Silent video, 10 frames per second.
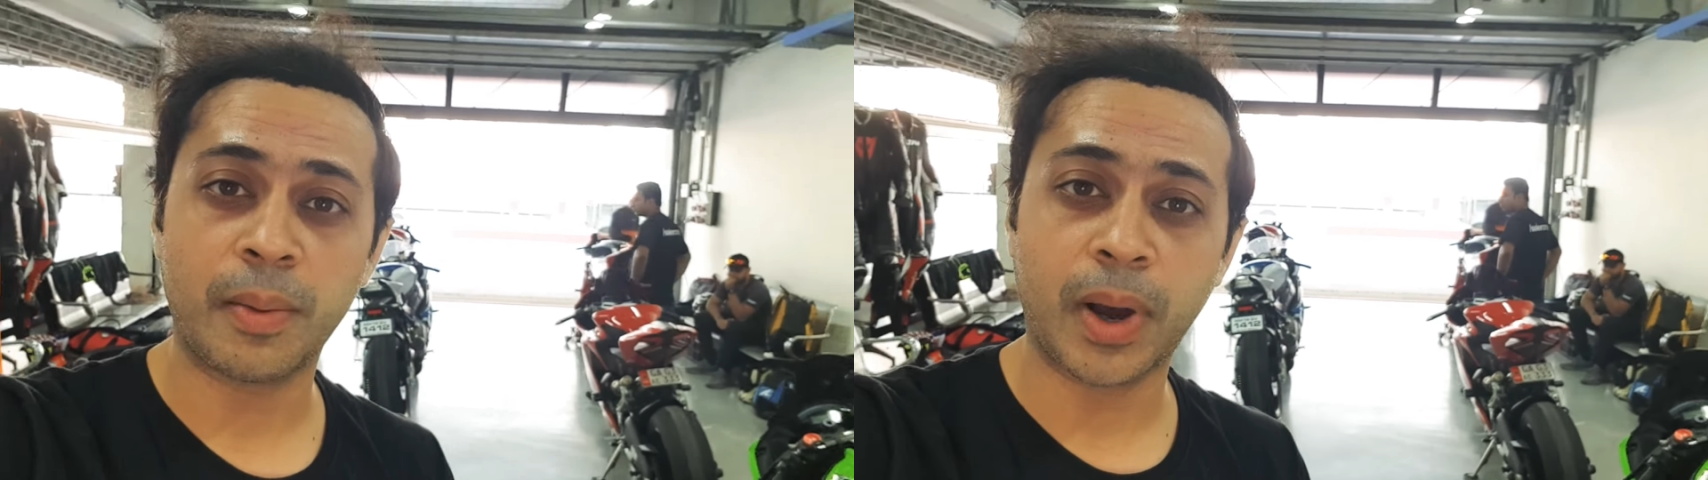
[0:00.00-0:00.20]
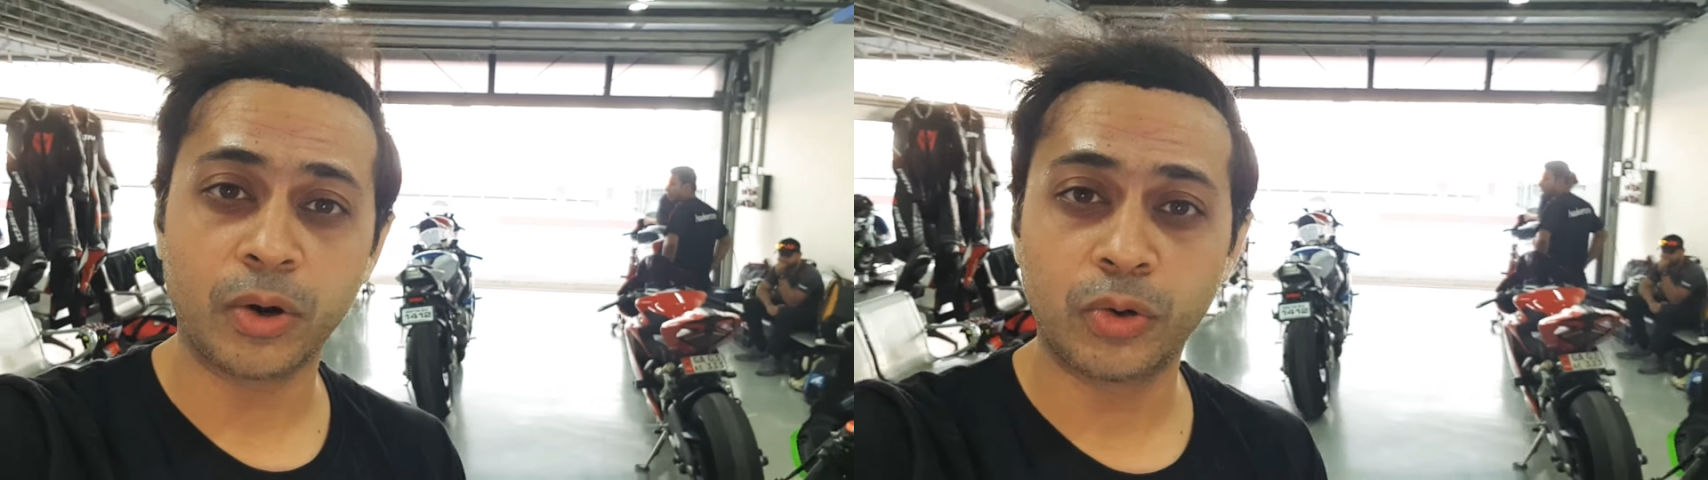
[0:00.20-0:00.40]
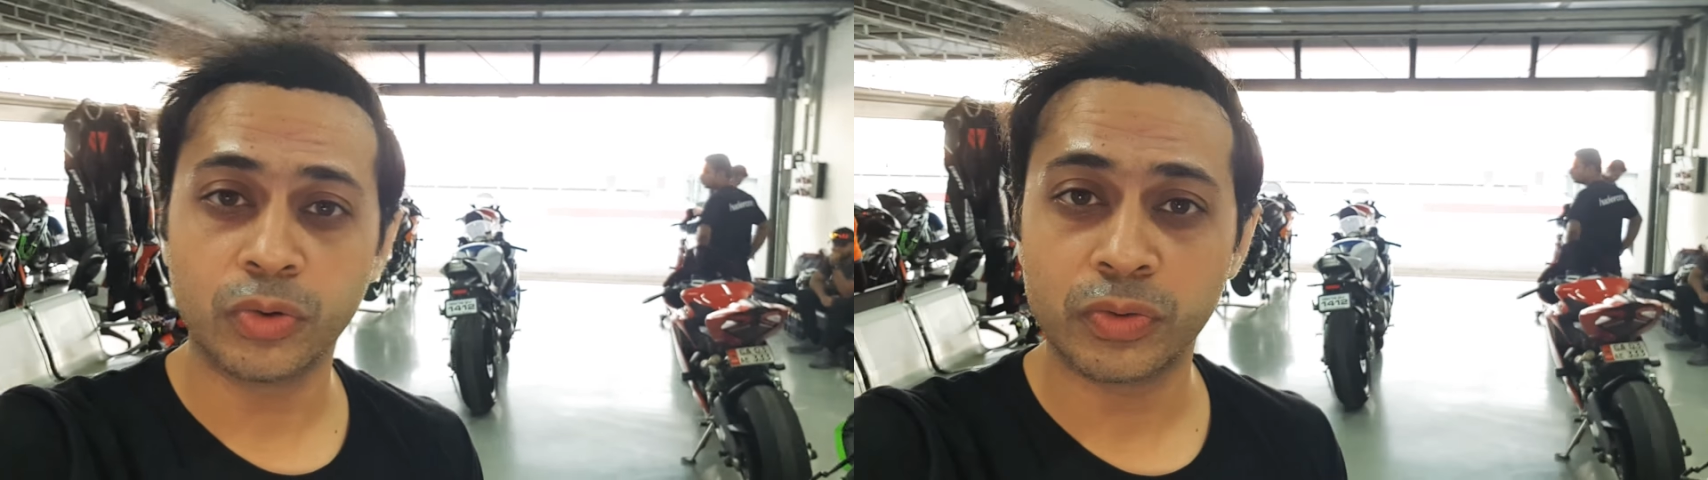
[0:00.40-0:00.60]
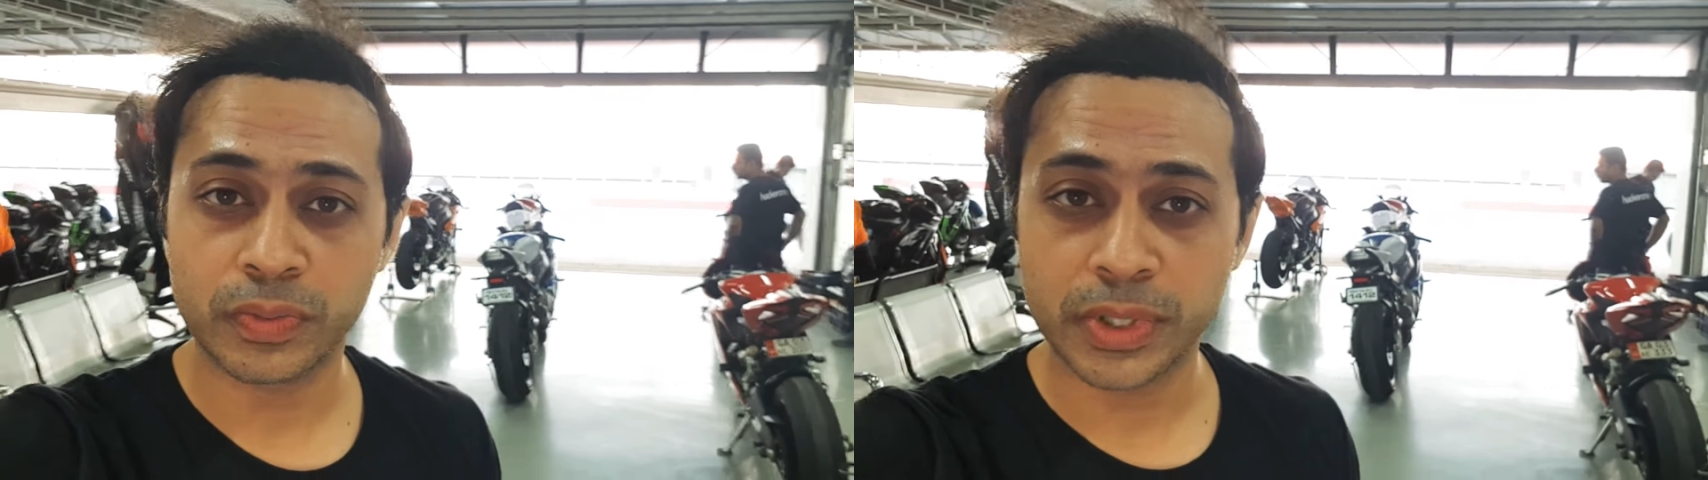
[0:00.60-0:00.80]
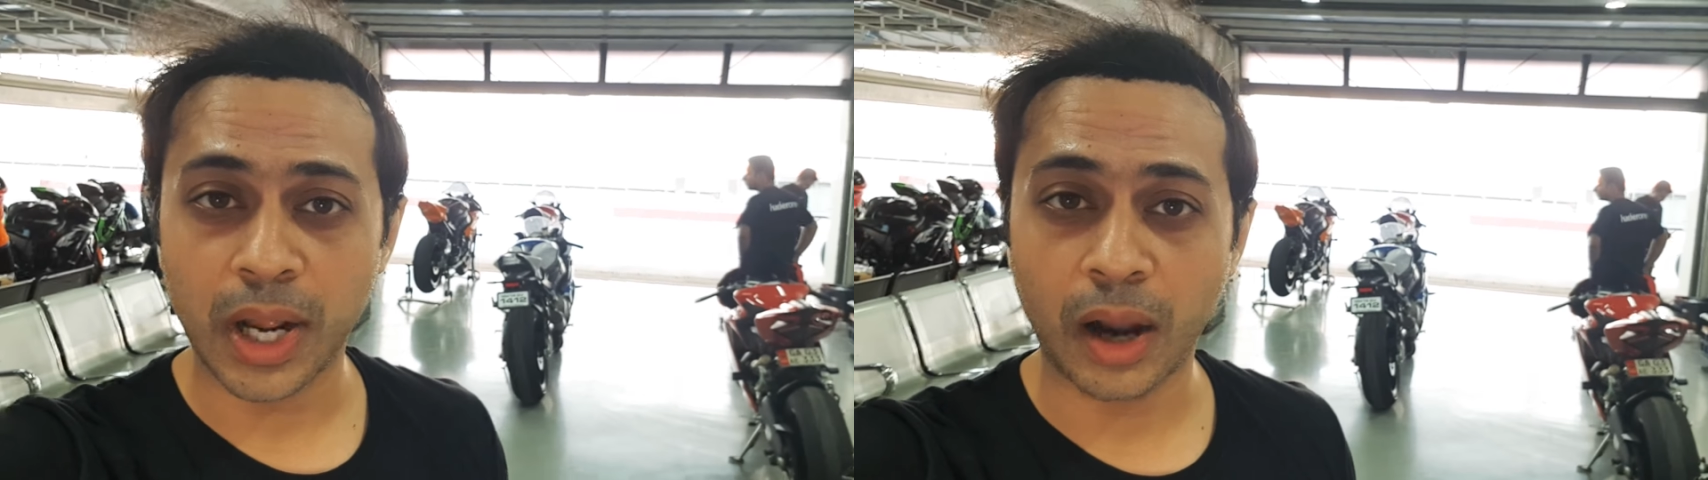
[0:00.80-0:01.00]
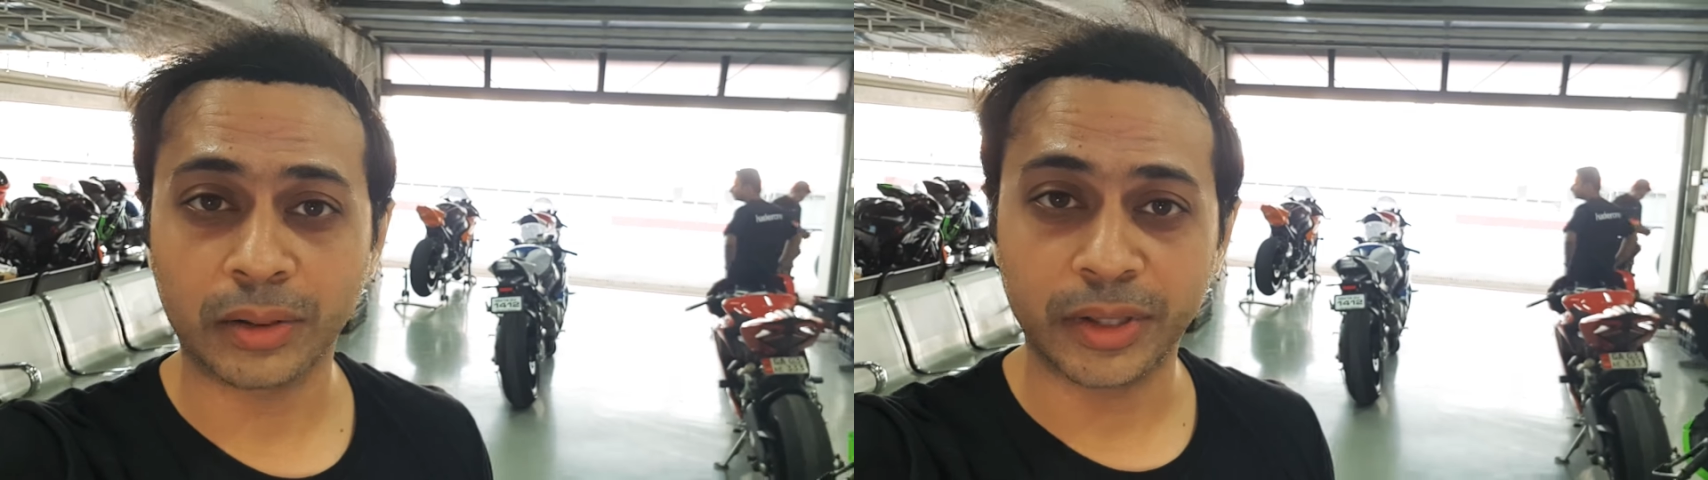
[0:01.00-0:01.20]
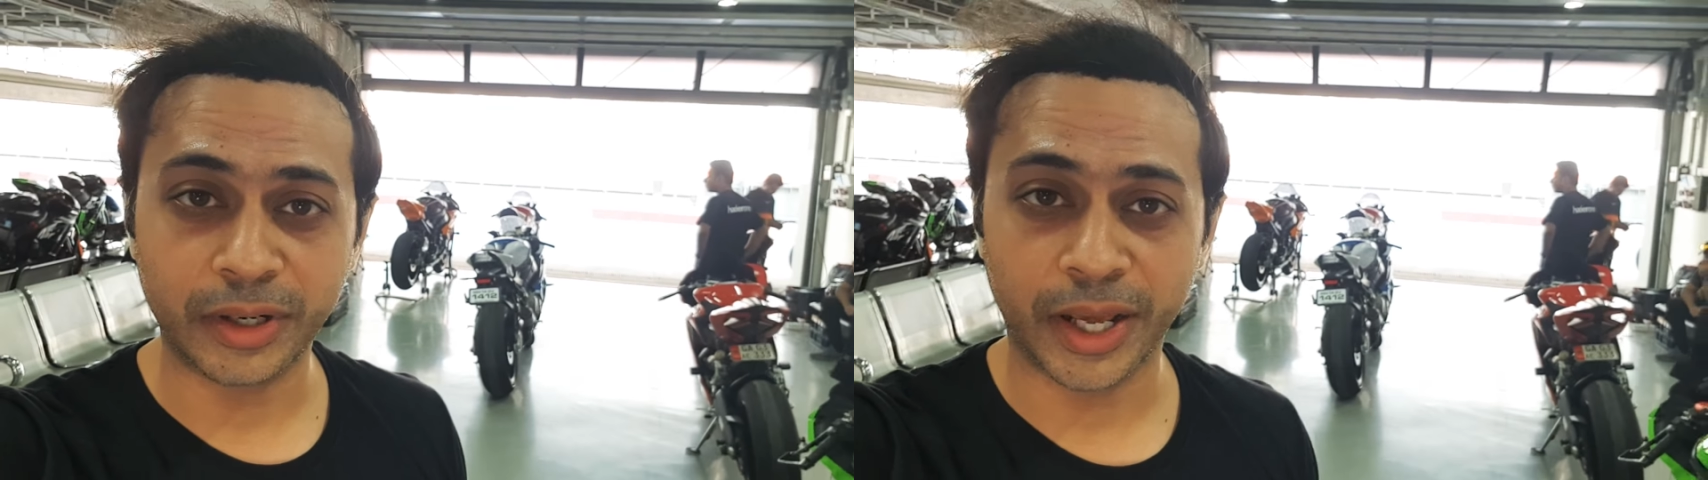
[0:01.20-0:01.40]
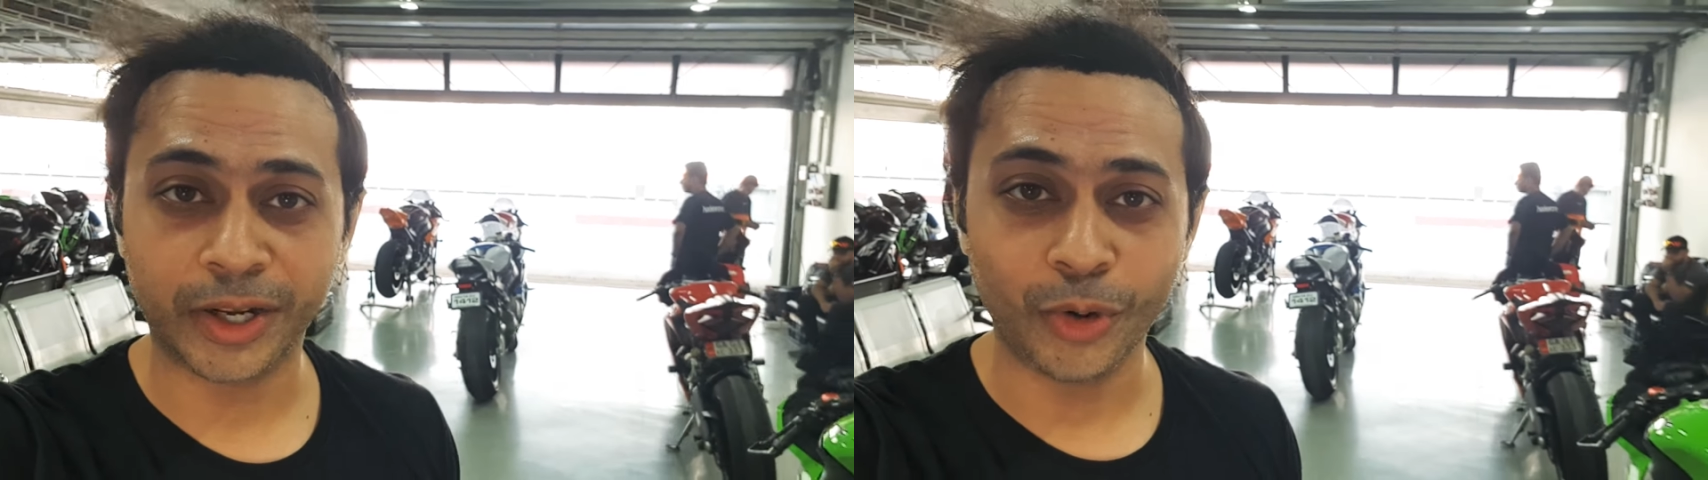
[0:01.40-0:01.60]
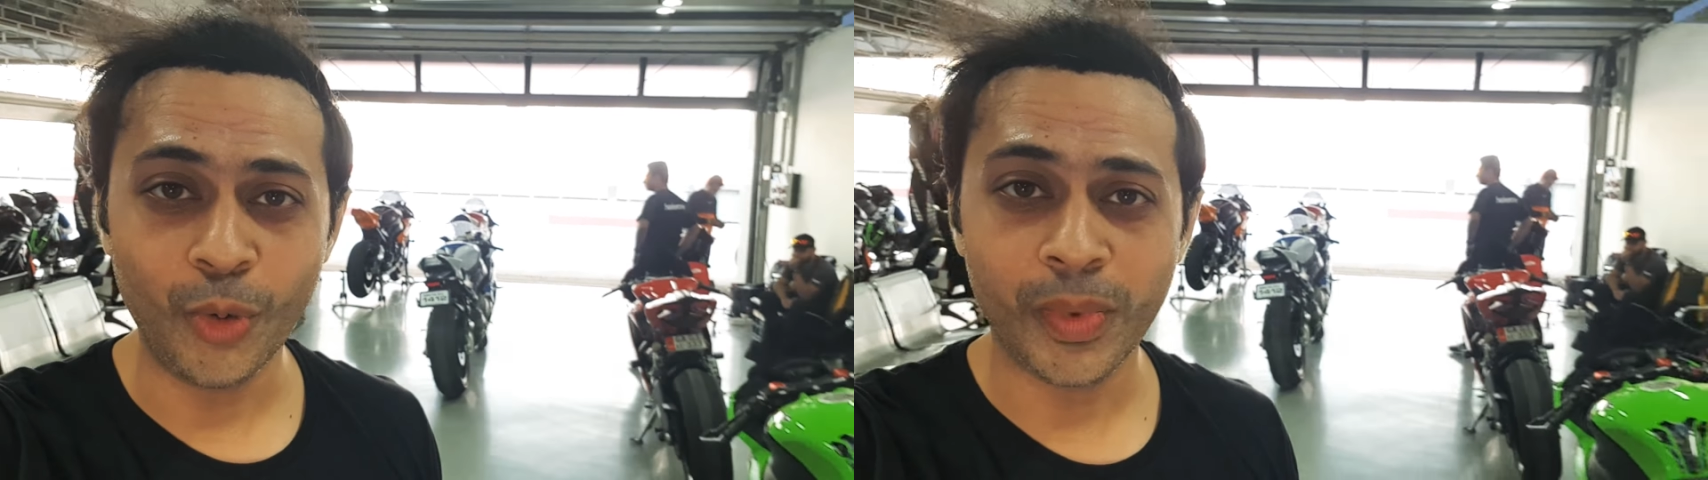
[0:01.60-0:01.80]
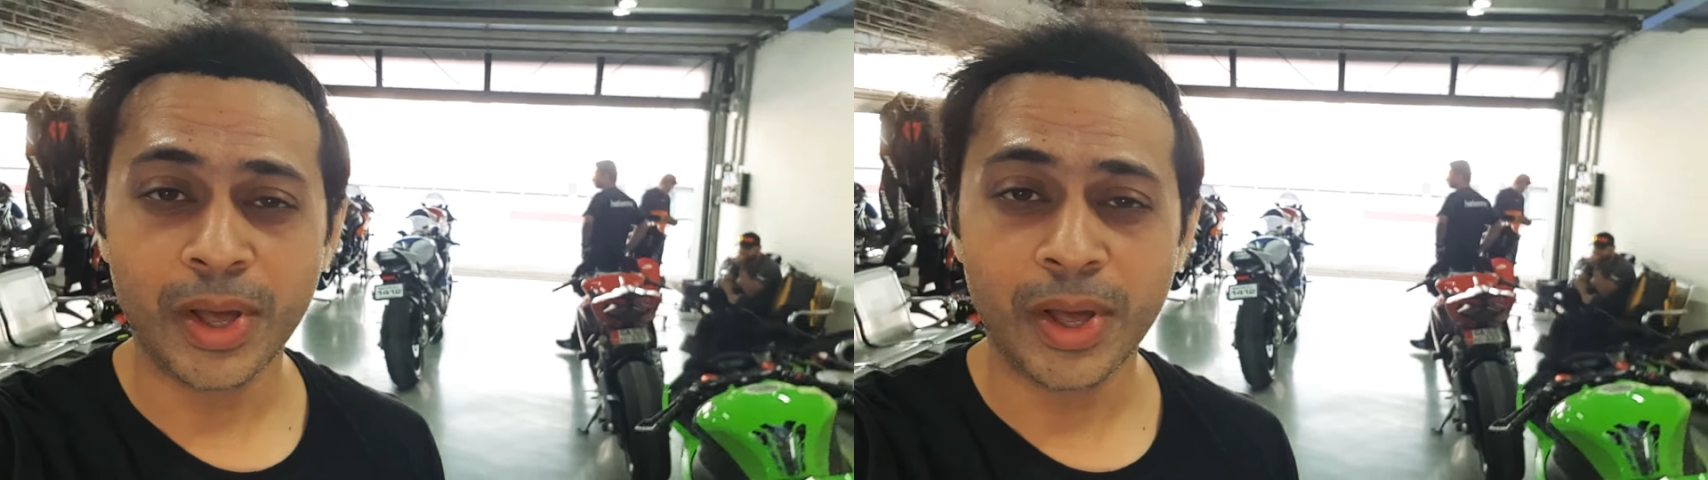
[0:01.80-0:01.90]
about to start day 2.